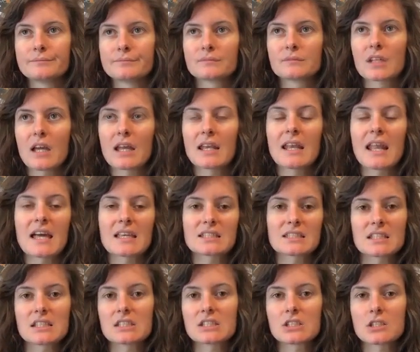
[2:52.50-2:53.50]
unless
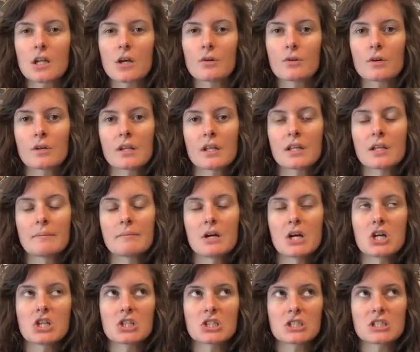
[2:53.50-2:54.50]
it's an
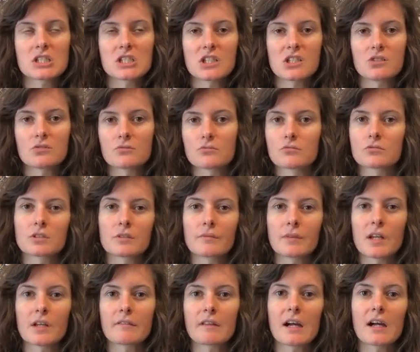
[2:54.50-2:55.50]
emergency or
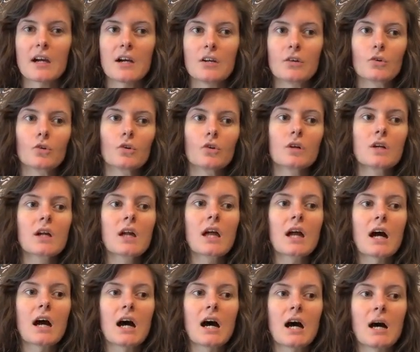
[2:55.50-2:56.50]
something like that, or
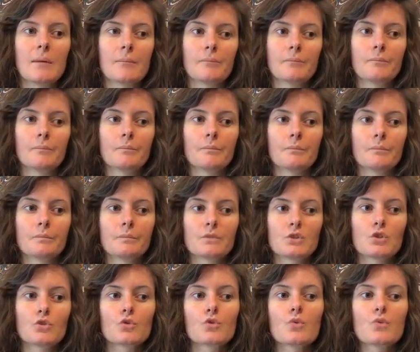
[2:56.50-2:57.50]

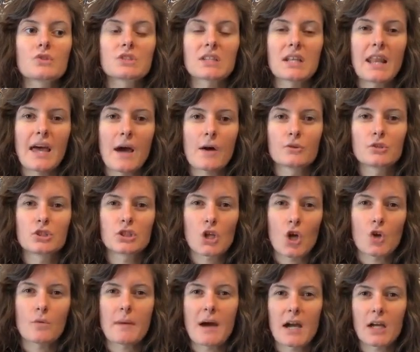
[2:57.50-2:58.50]
you're always allowed to
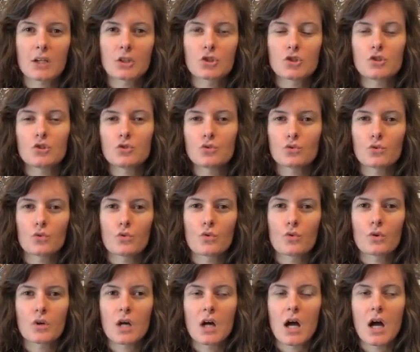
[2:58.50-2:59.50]
go back to
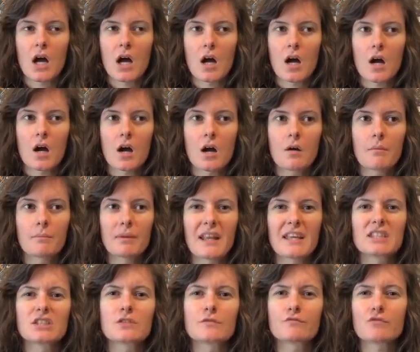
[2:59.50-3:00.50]
your
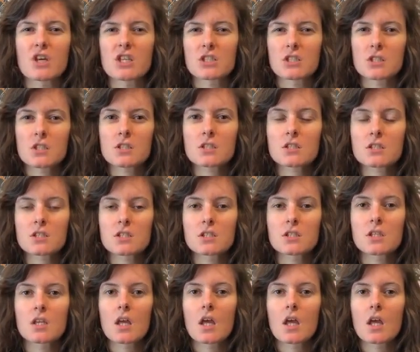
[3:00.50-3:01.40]
place of residence.